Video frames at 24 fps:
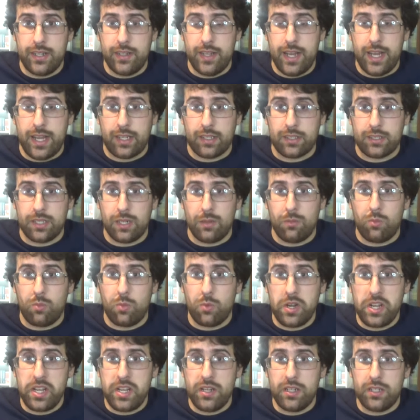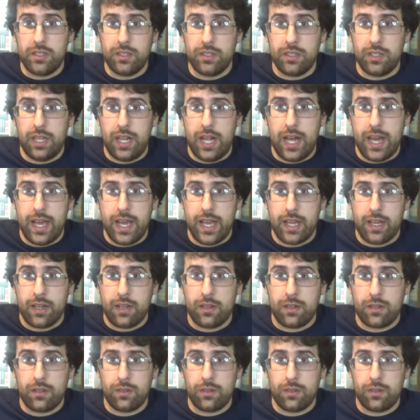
like some real like